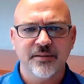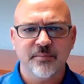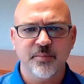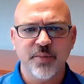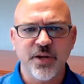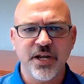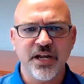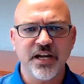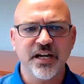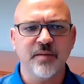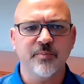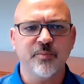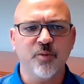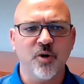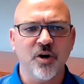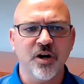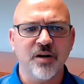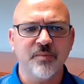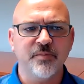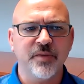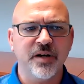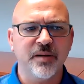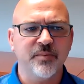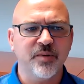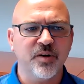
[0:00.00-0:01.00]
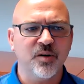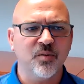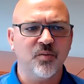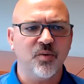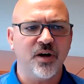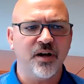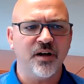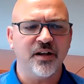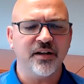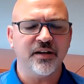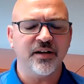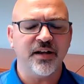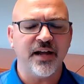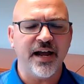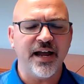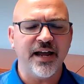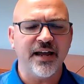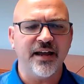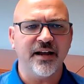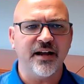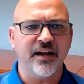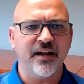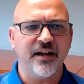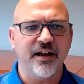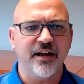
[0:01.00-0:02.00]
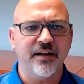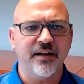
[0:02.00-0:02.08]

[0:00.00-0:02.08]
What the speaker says: Being a board member, while I'm